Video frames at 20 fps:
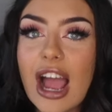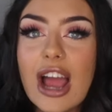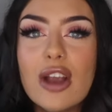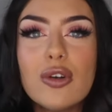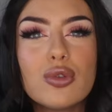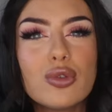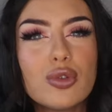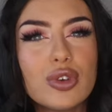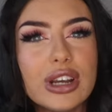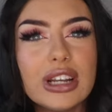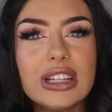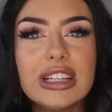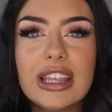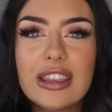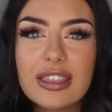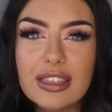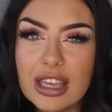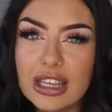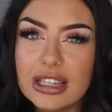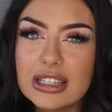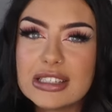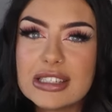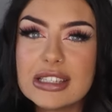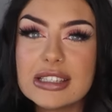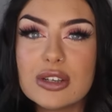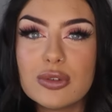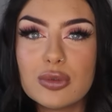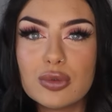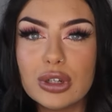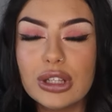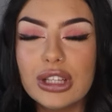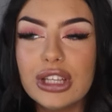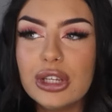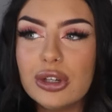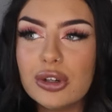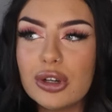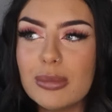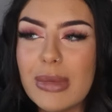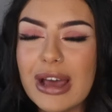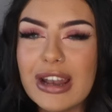I really think this is a really
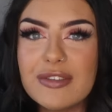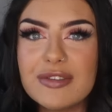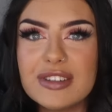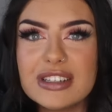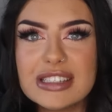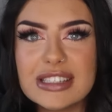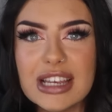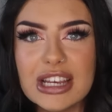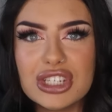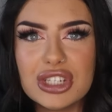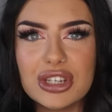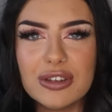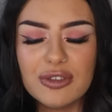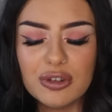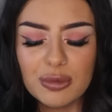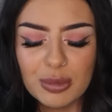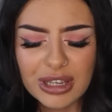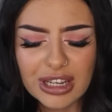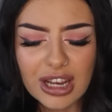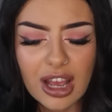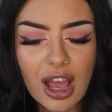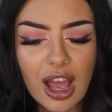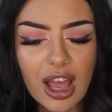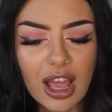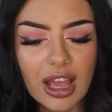good manifestation if you've been